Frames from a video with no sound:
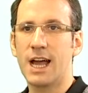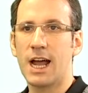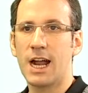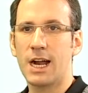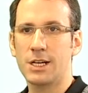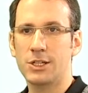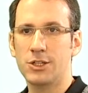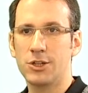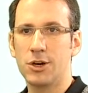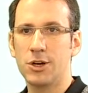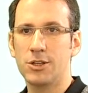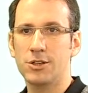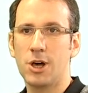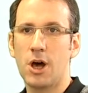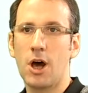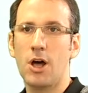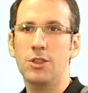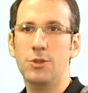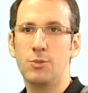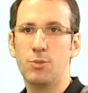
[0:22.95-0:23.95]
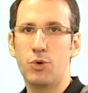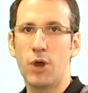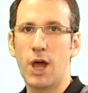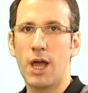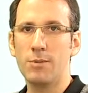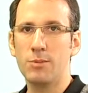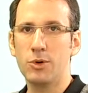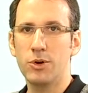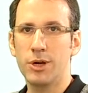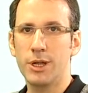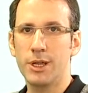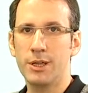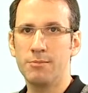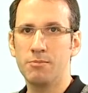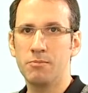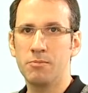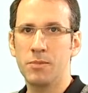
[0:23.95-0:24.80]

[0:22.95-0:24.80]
are done on the primary